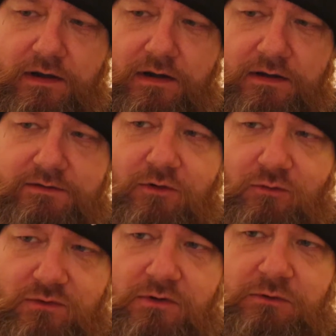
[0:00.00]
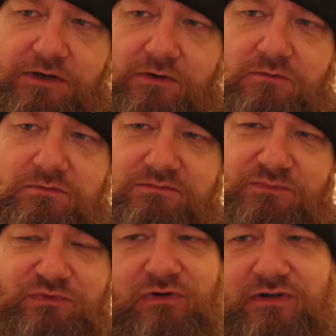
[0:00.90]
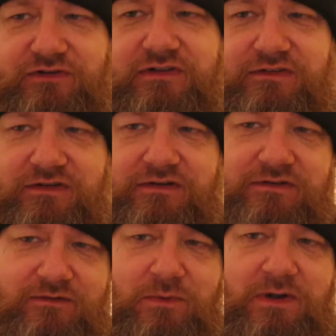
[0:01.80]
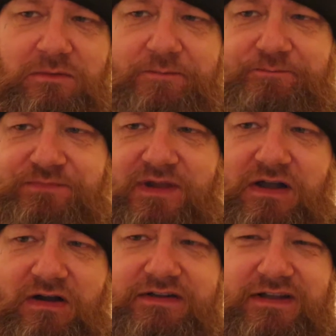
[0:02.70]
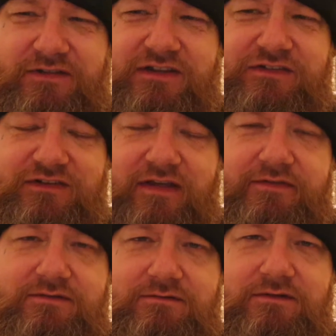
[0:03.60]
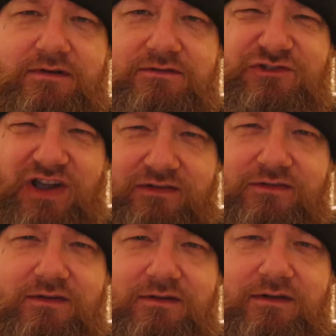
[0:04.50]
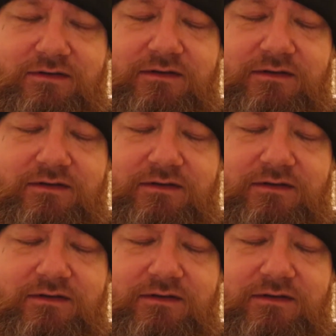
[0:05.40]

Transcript: all in all, price considered as well, I'd give it a 7. Just a